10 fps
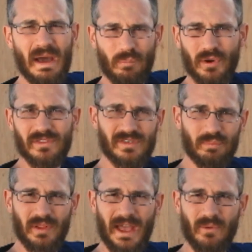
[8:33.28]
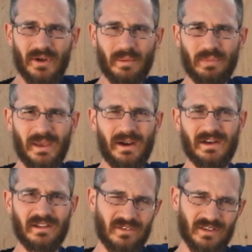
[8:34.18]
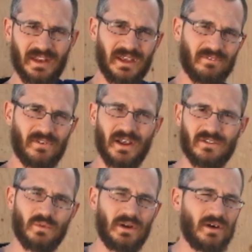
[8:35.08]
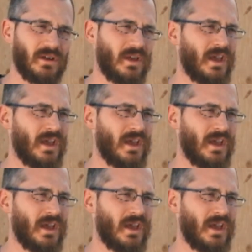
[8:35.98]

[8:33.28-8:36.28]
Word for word: up putting some plywood up there and insulating it for next winter.